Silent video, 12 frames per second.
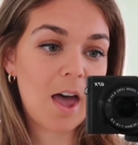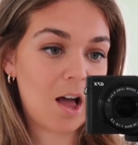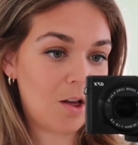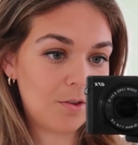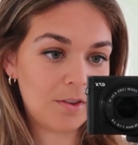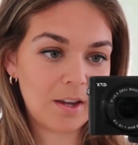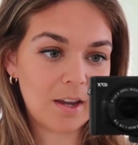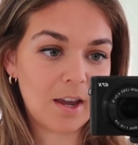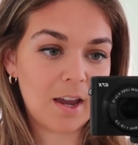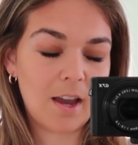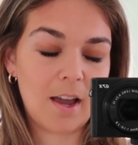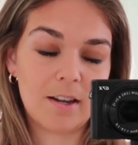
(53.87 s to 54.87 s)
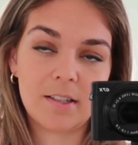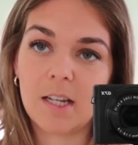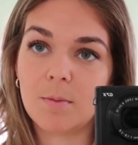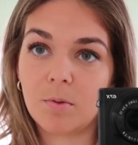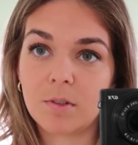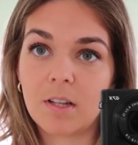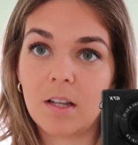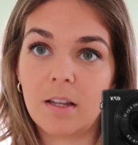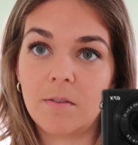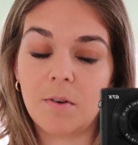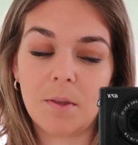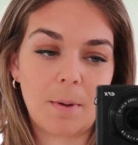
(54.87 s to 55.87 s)
healthy and able to
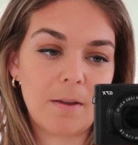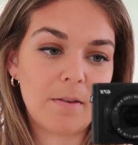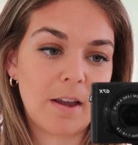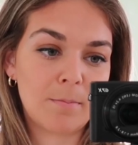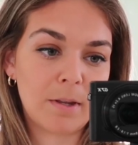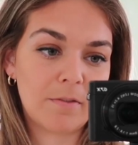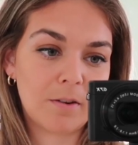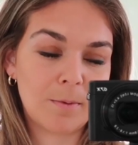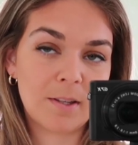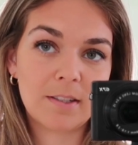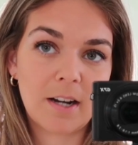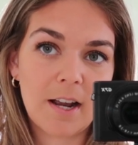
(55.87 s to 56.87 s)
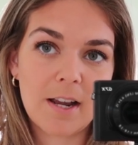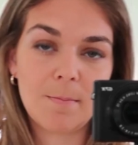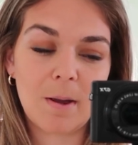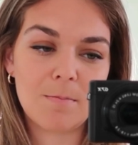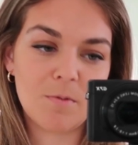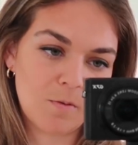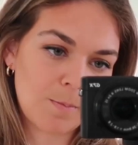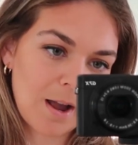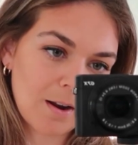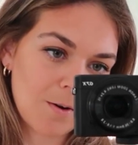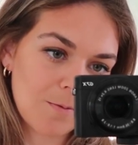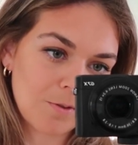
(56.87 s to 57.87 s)
live with my family from this time. I moved
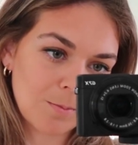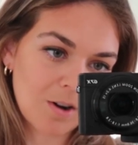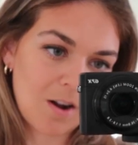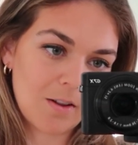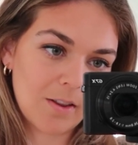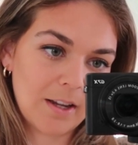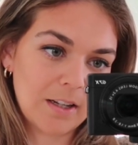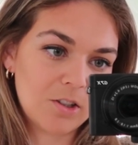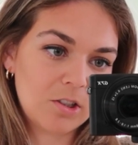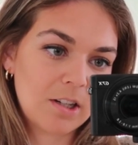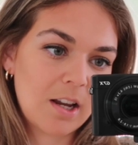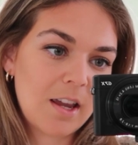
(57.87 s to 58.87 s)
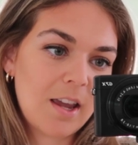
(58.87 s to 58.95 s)
back home from college